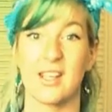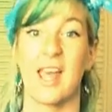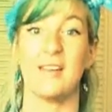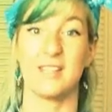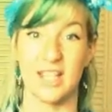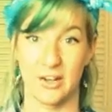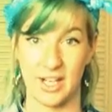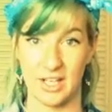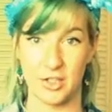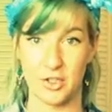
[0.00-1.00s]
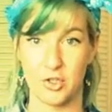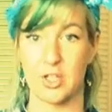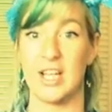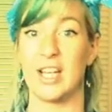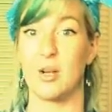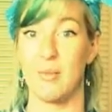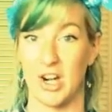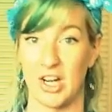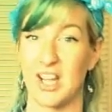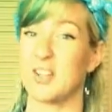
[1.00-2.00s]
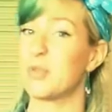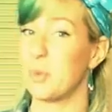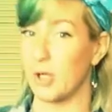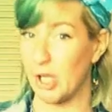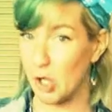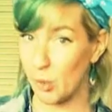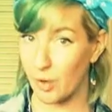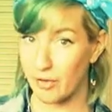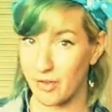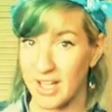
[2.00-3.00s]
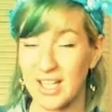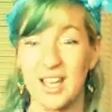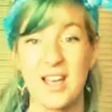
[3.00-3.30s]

and dairy industry in America is pretty horrific.